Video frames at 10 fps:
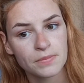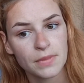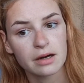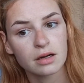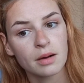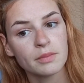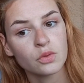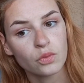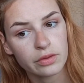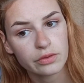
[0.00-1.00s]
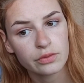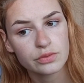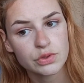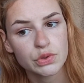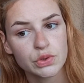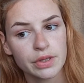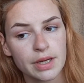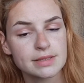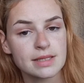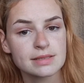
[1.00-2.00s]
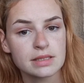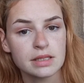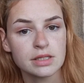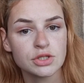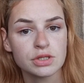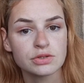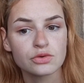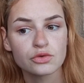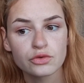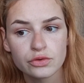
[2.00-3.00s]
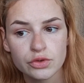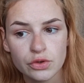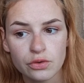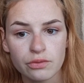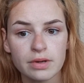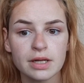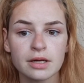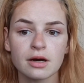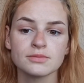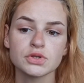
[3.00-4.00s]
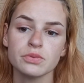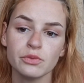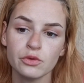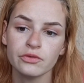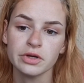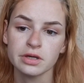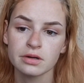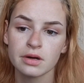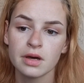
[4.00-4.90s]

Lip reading: that are coming with you to your next destination is crucial when it comes to moving.